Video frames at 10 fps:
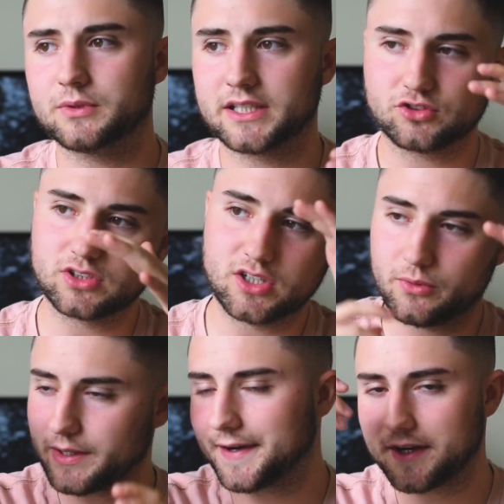we you know,
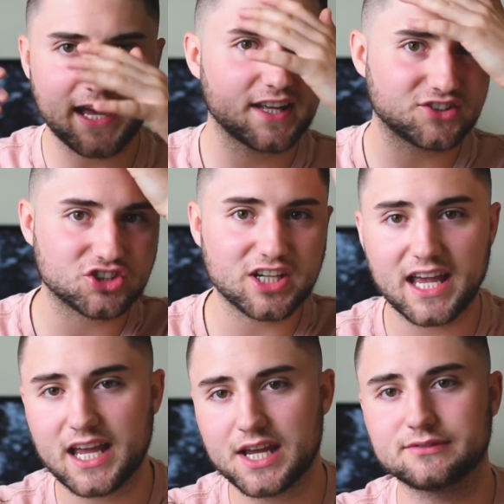we got our heads
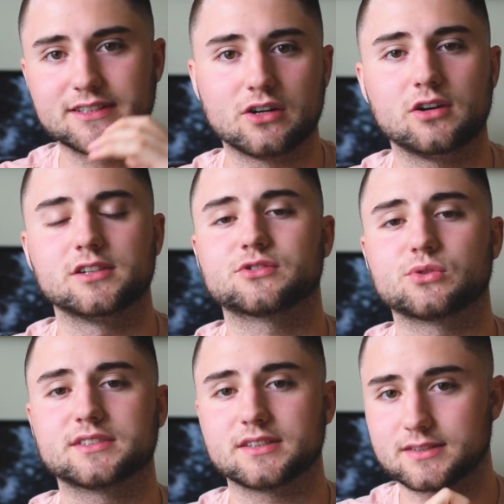shaved and all
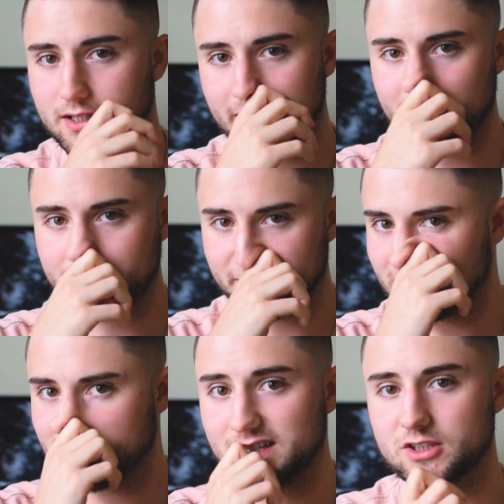sorts of stuff, and
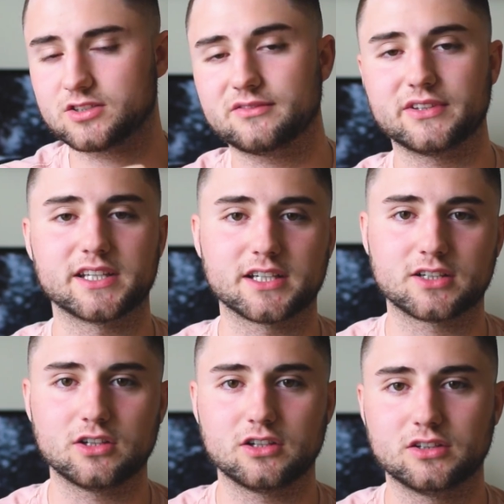you're in your civilian
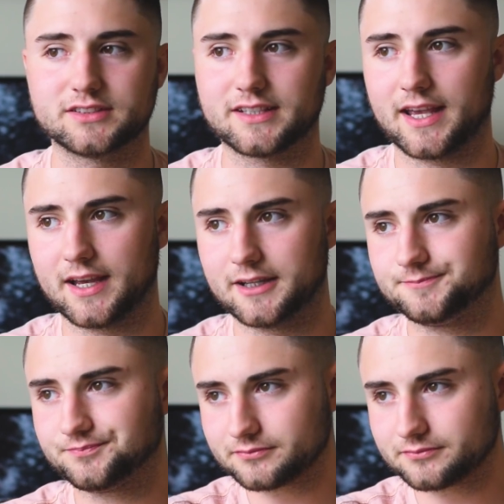clothes, and